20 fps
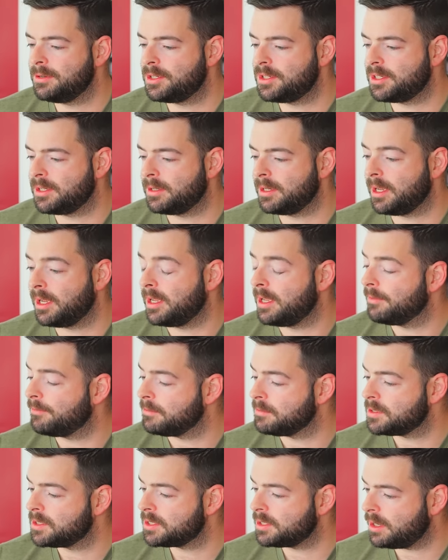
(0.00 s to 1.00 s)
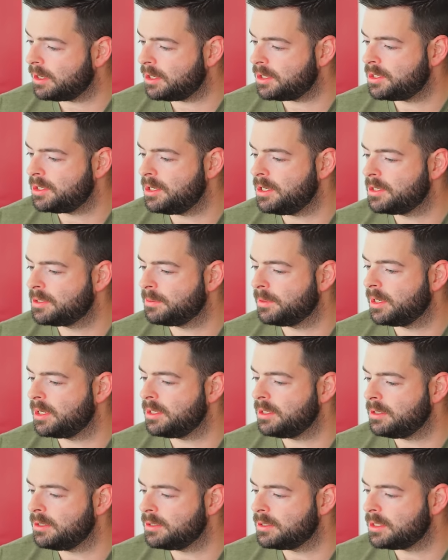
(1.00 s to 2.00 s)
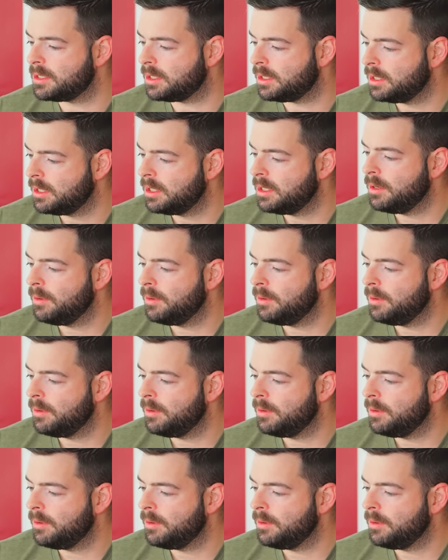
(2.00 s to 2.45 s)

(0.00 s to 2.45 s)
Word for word: which is something I get from Scottish yeast when I use it.